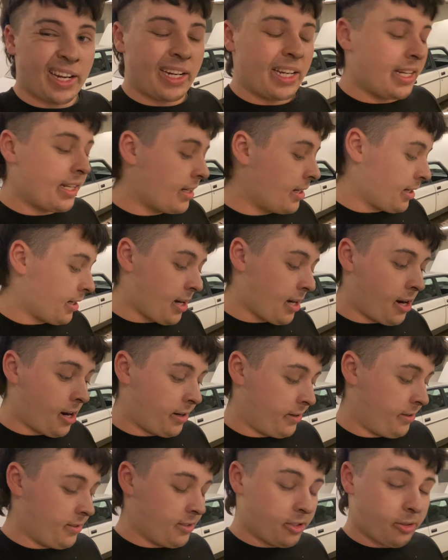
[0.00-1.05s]
needed a
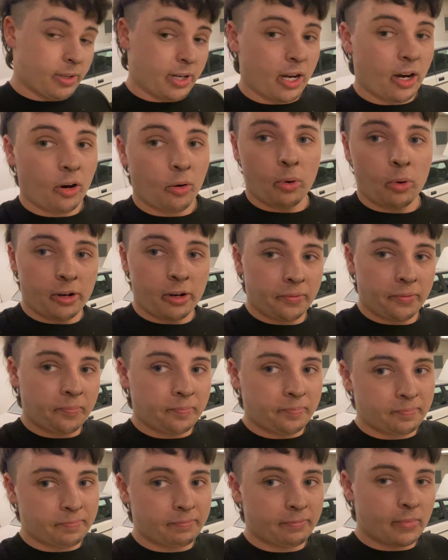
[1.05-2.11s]
car, so I got one,
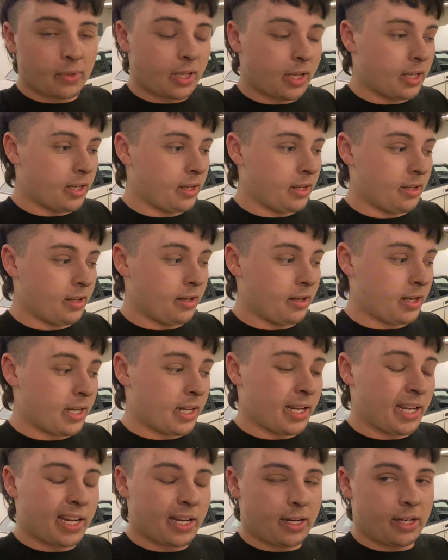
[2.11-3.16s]
and
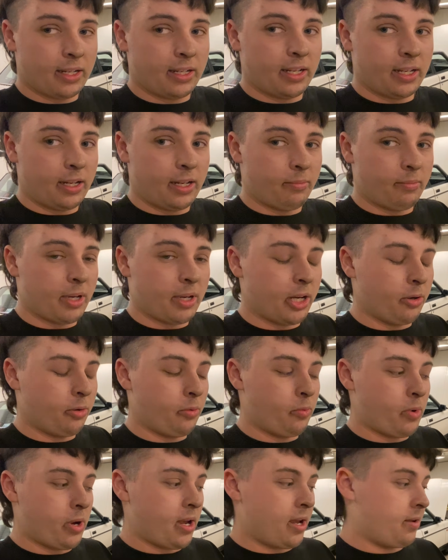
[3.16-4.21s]
I kind of did it my
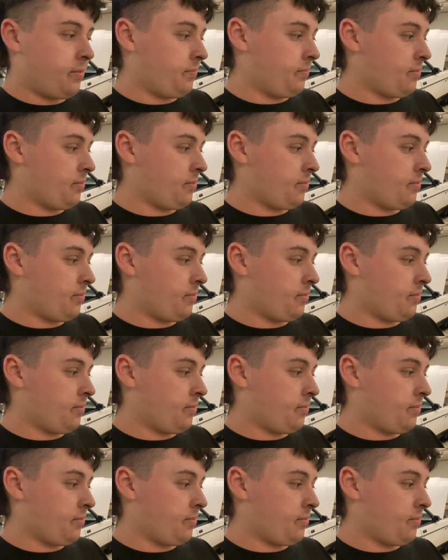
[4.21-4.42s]
own way,